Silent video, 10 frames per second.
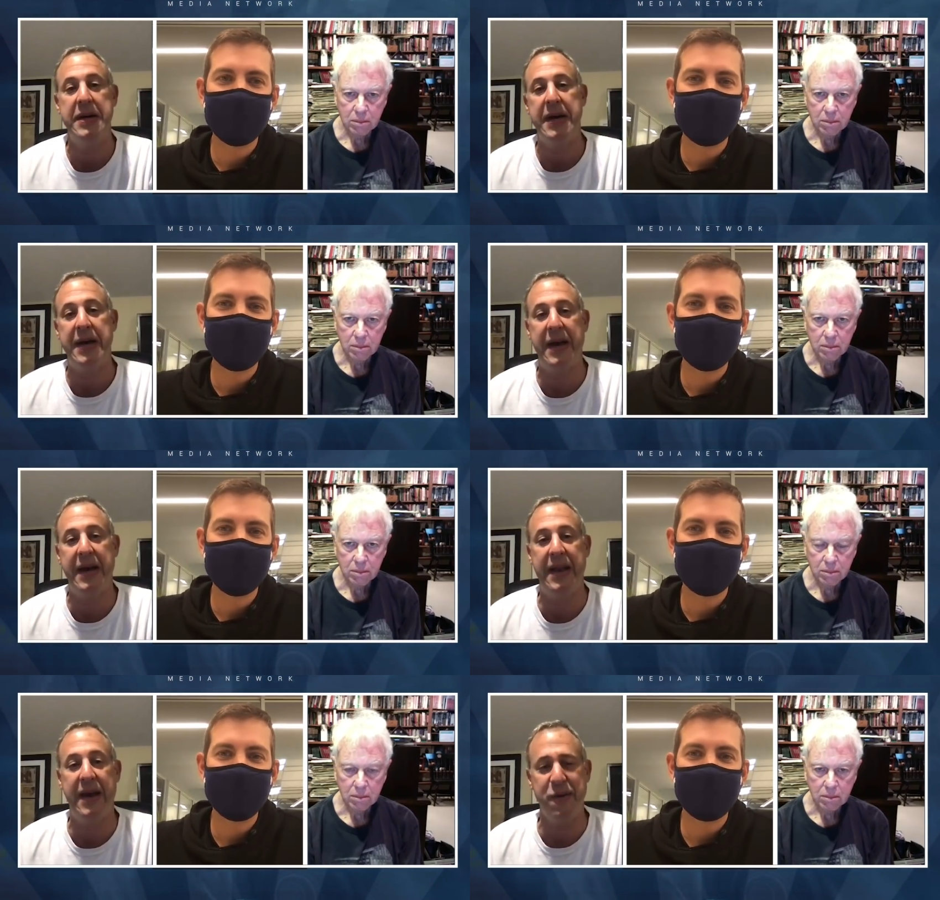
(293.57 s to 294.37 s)

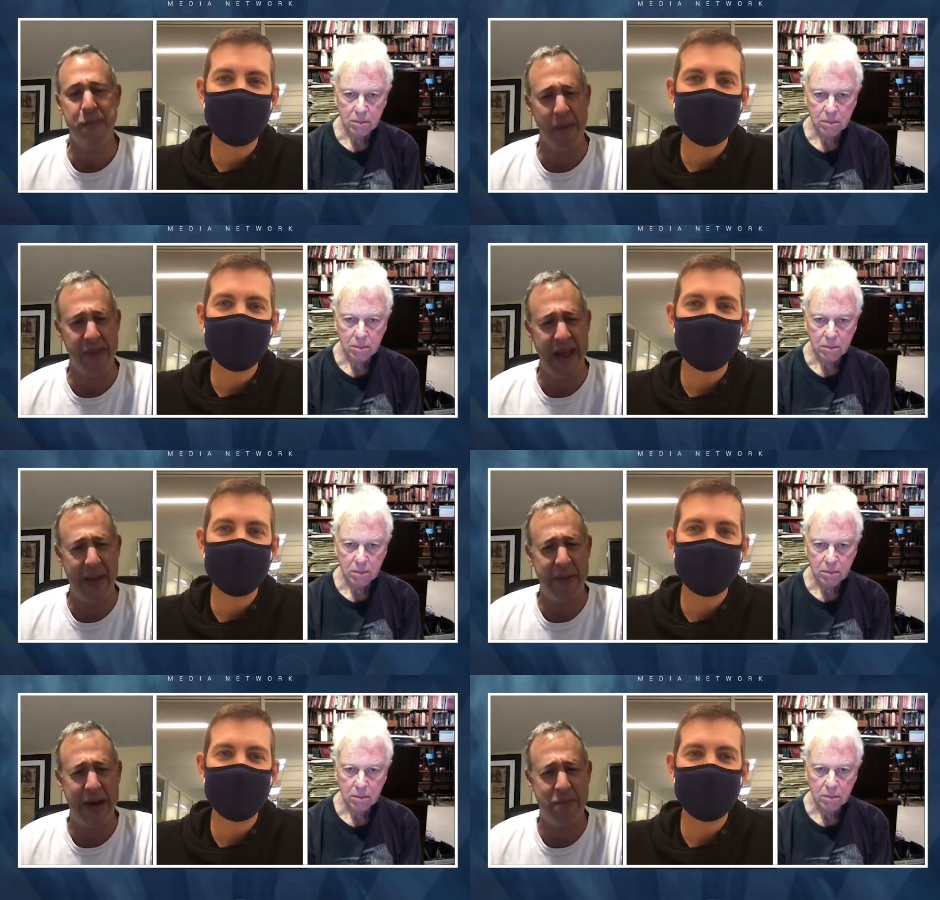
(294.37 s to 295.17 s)
Speaker 1: And you remember the name,
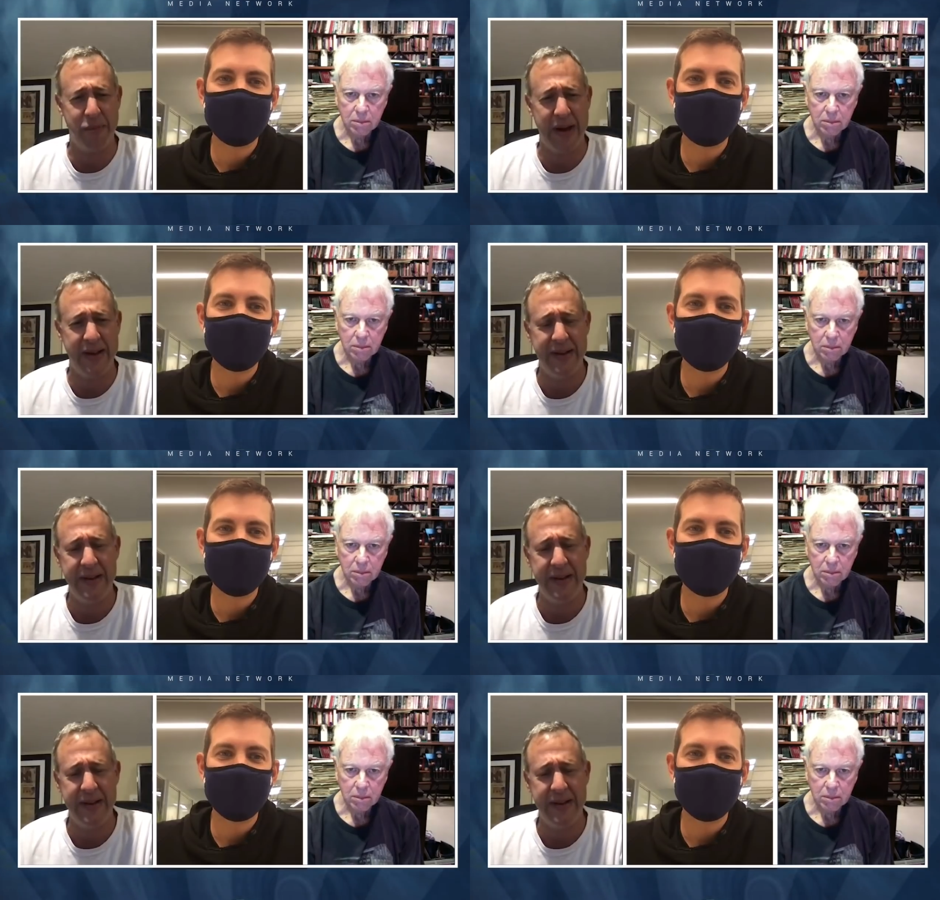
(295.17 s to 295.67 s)
Brad?